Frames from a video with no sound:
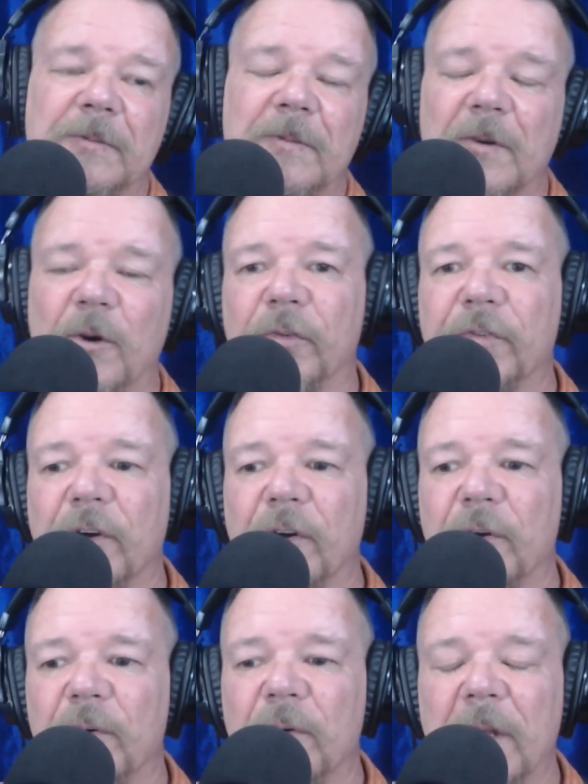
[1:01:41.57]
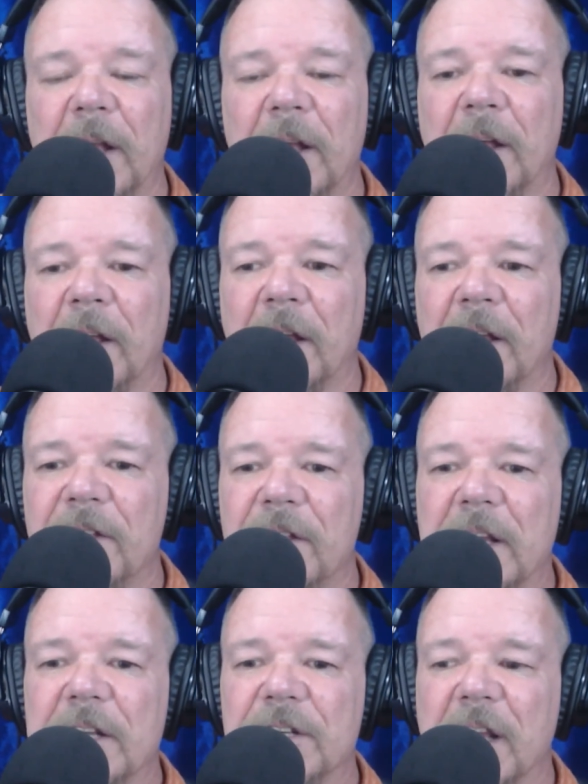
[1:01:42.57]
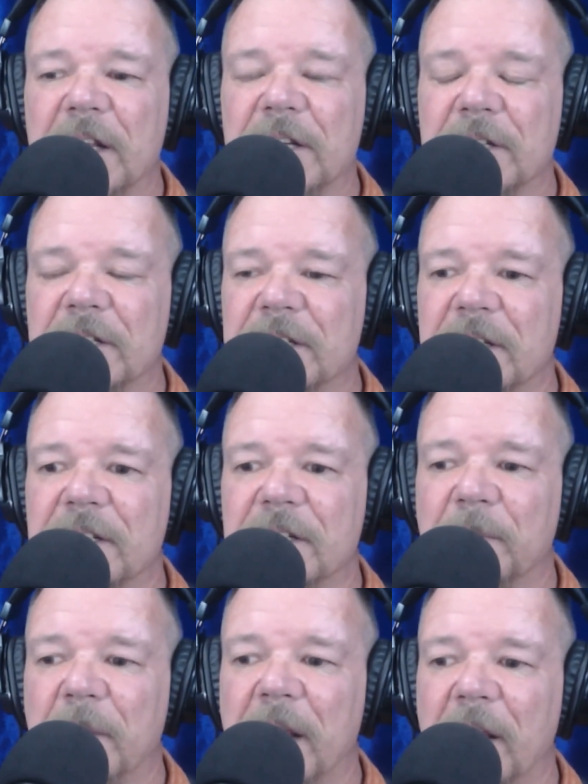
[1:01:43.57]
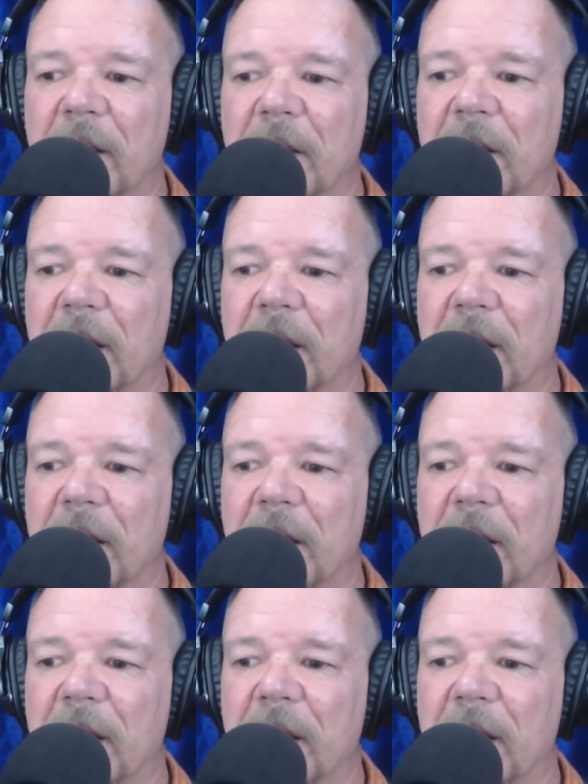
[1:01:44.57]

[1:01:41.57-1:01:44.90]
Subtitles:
also the education system here